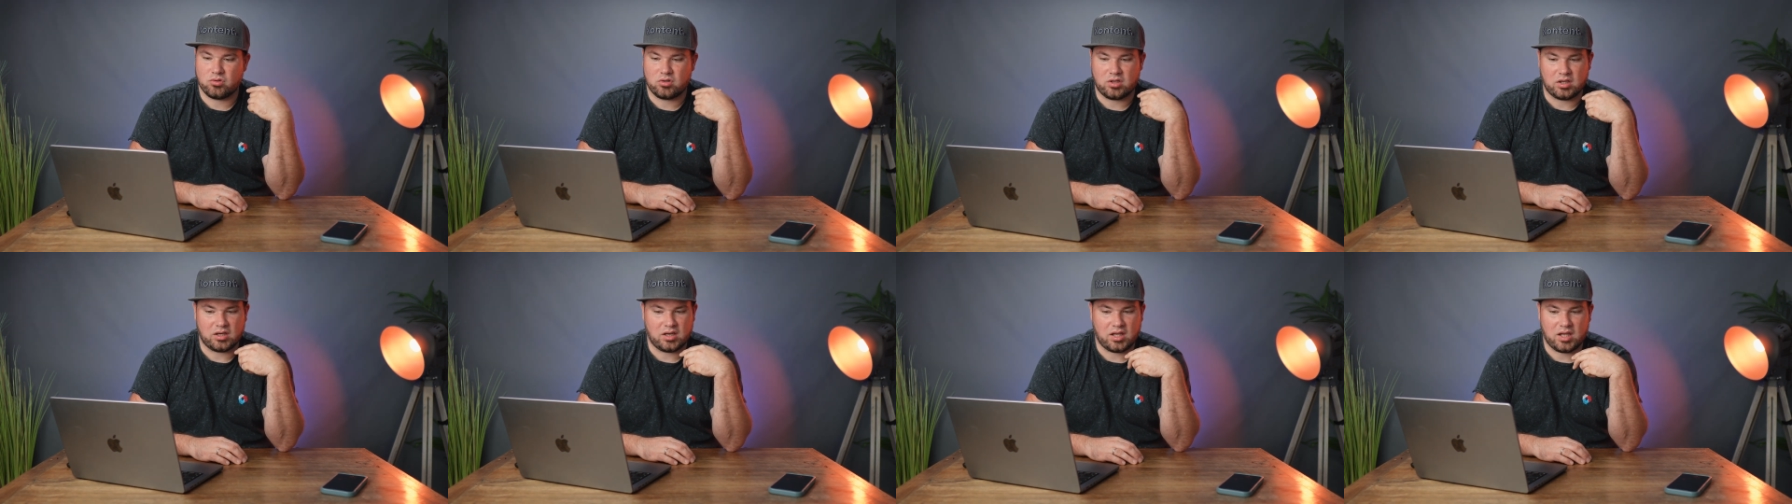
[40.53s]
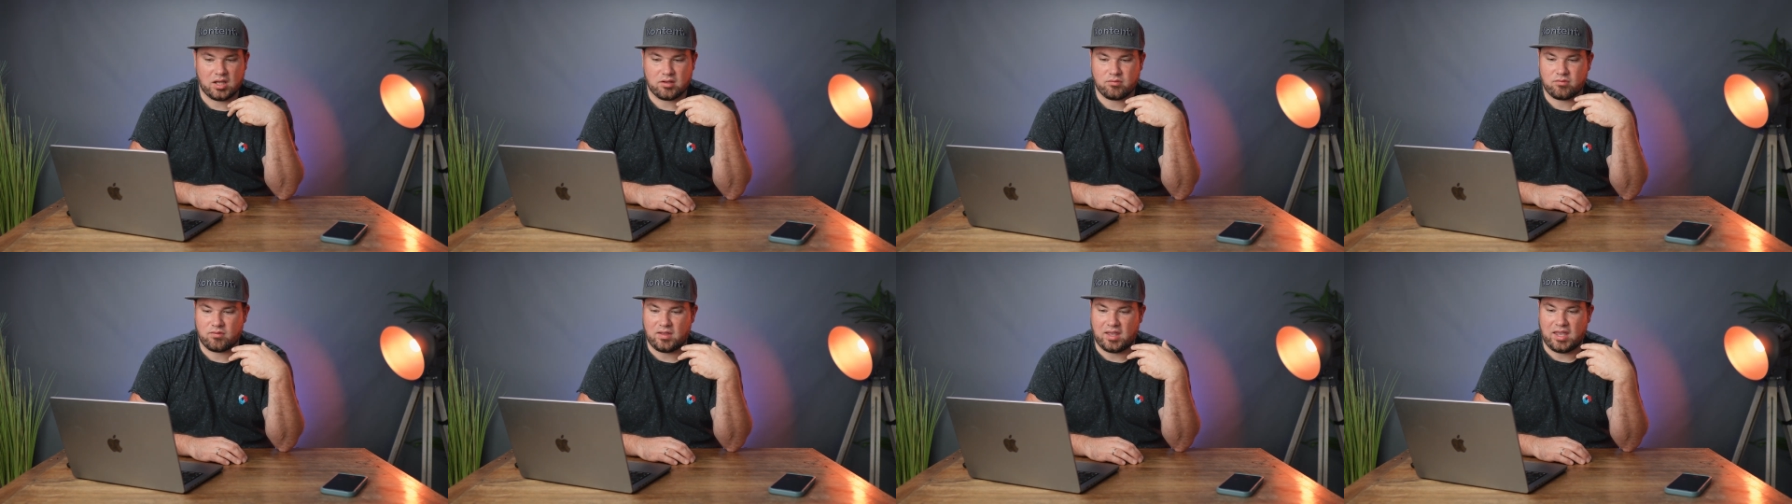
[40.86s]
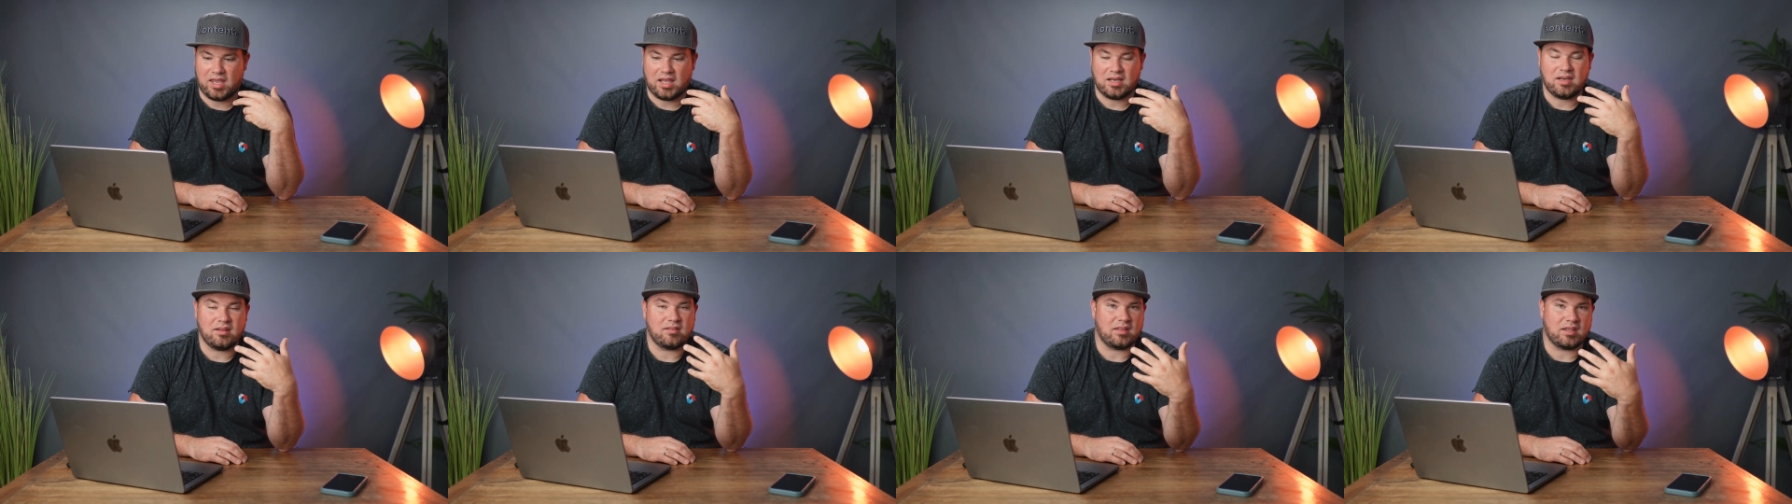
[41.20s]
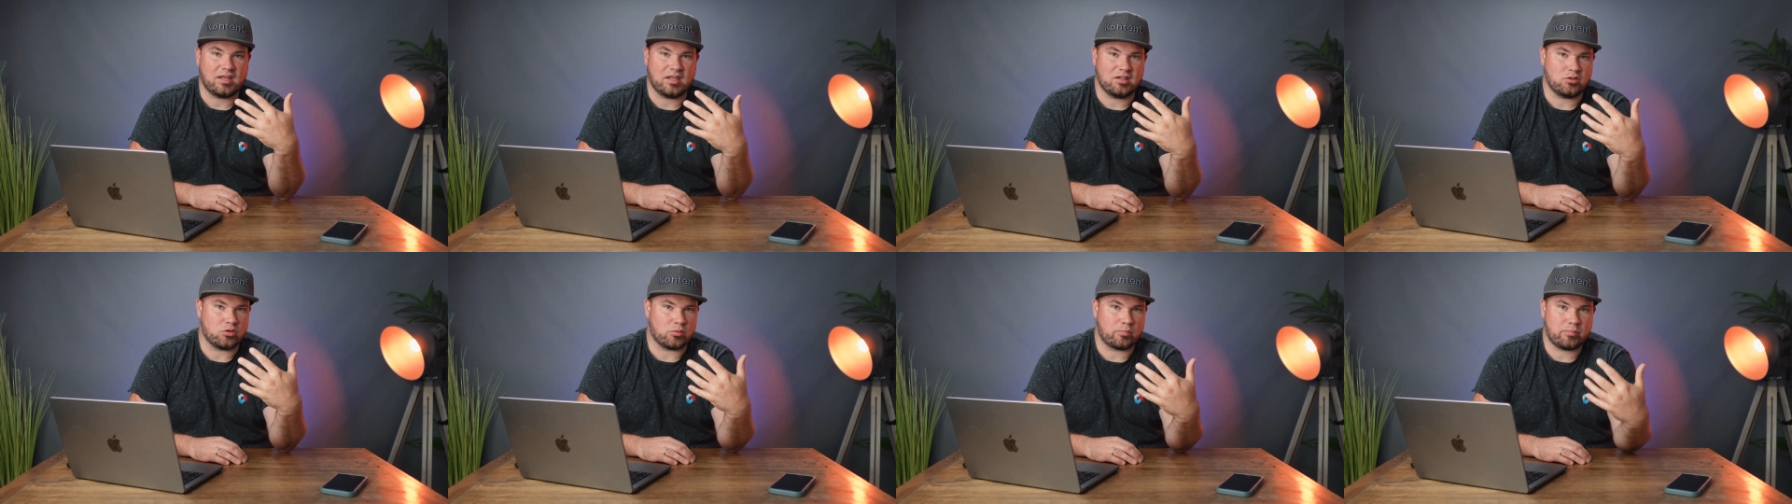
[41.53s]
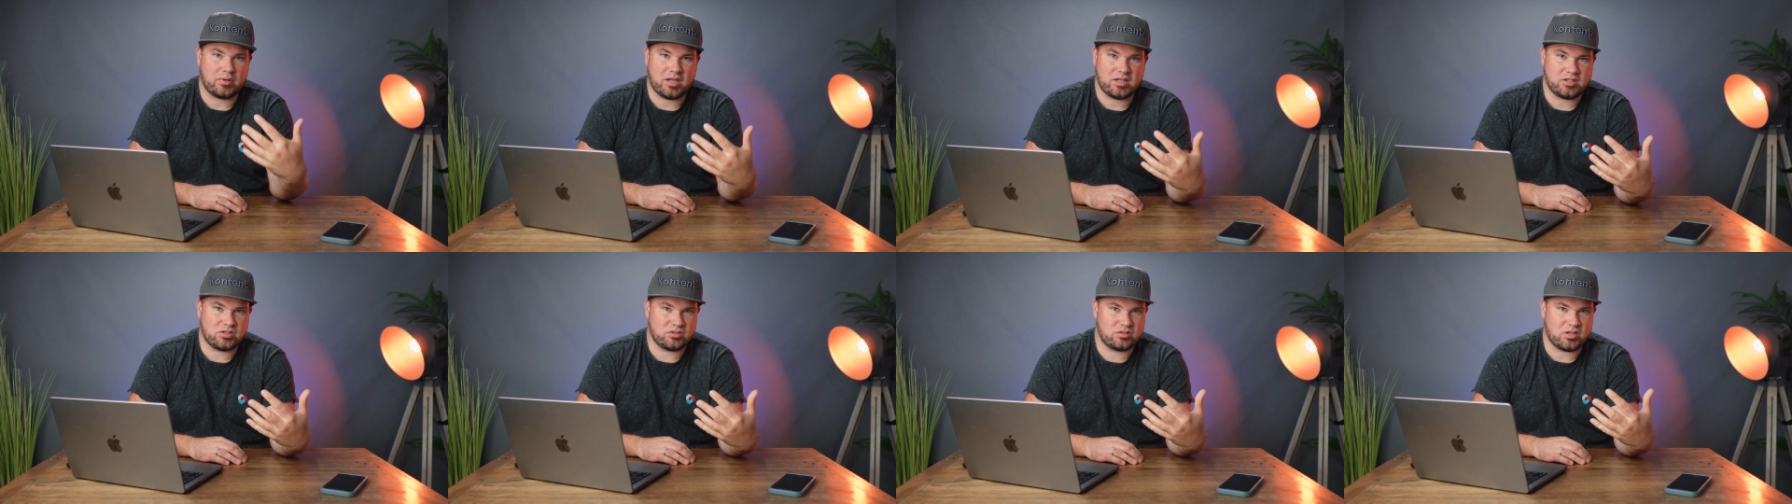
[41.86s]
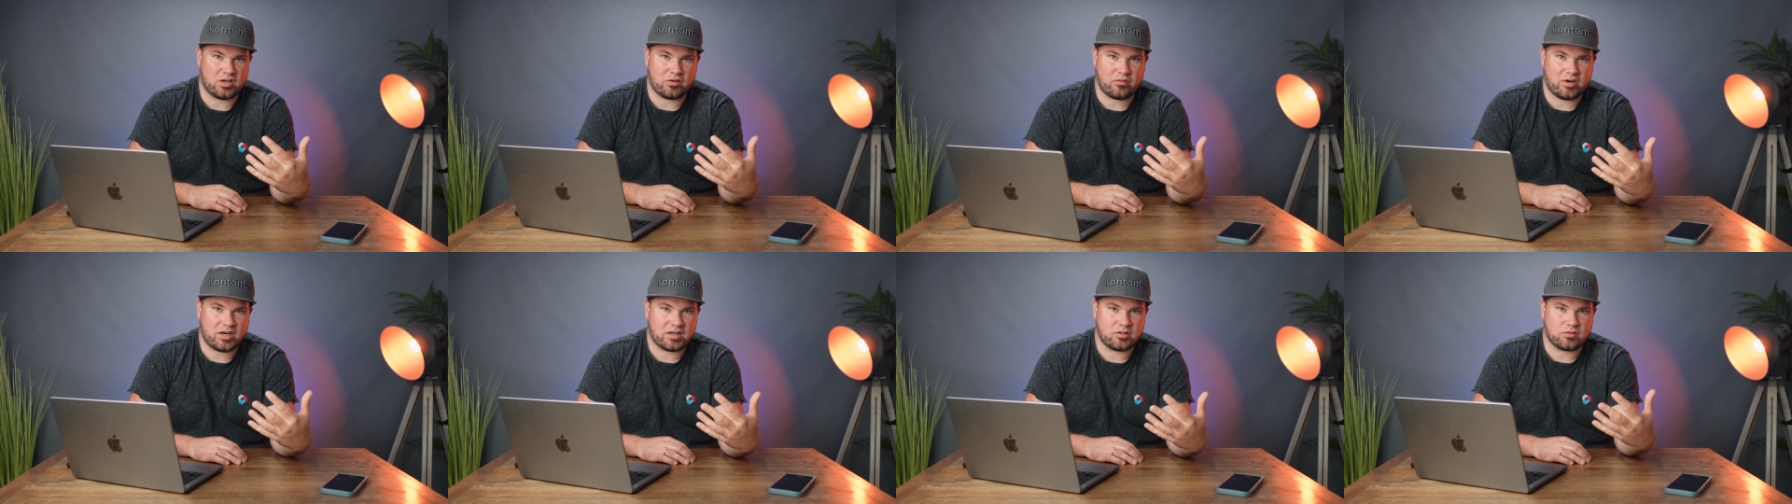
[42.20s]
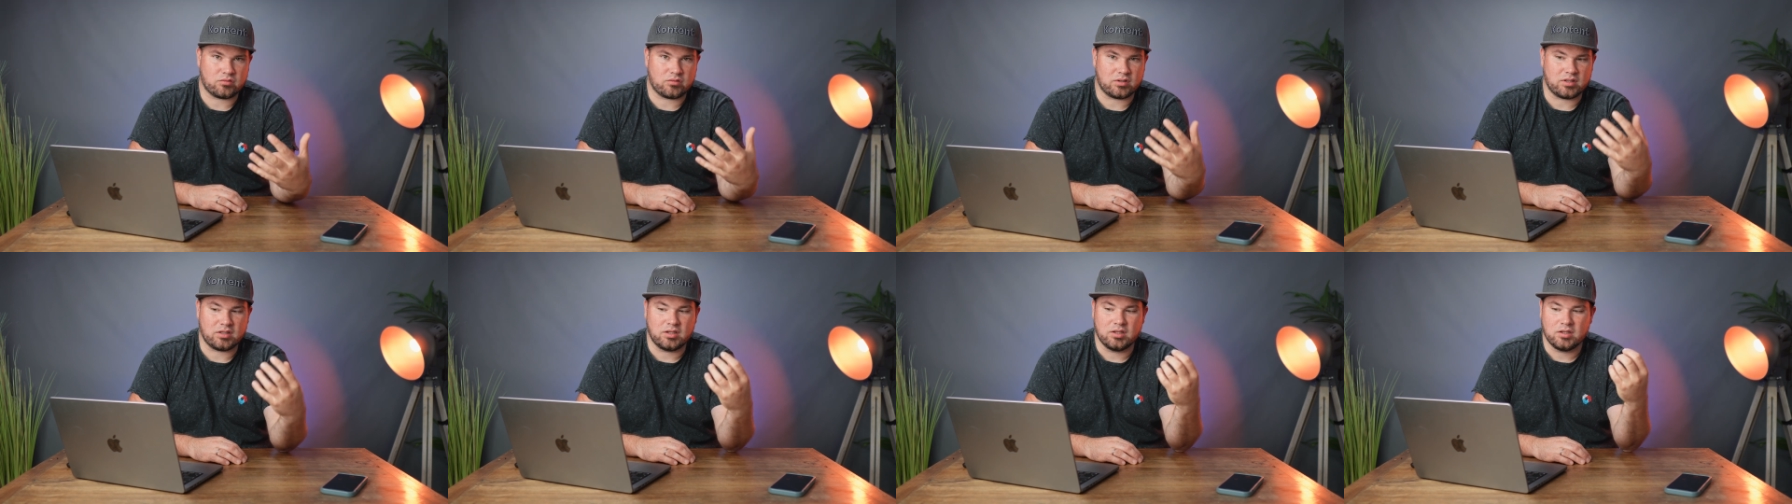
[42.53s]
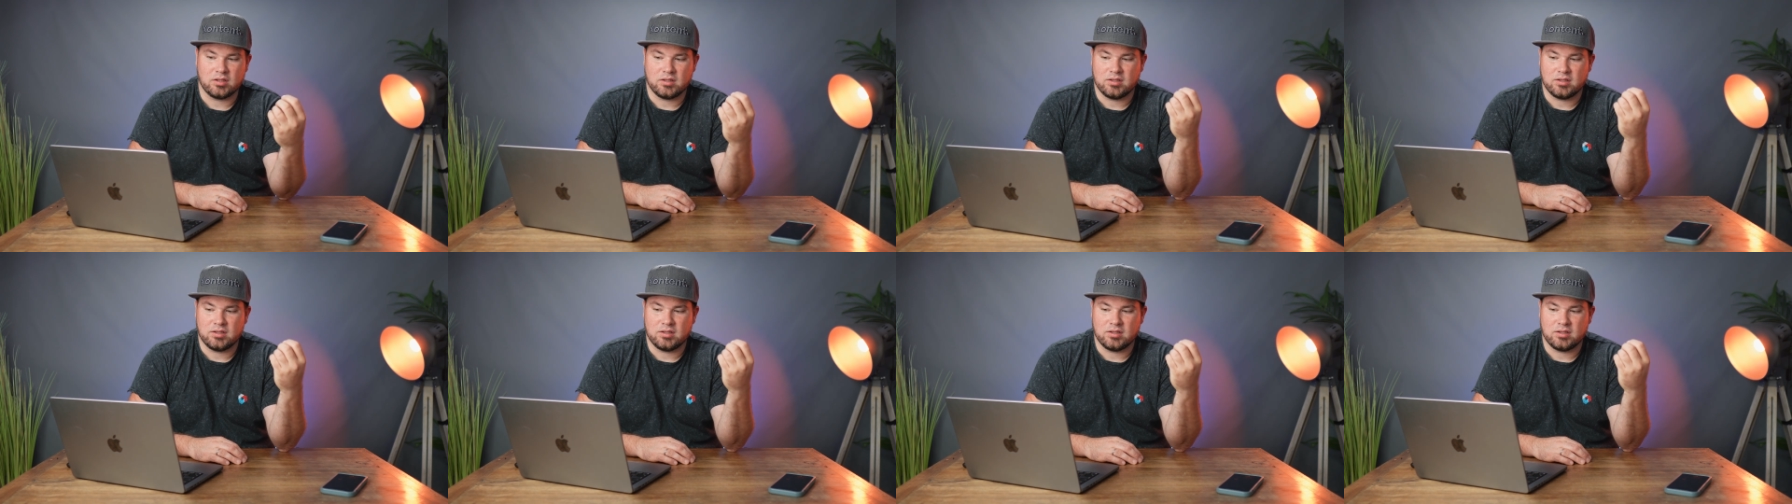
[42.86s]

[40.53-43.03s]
you can have anything in your pages directory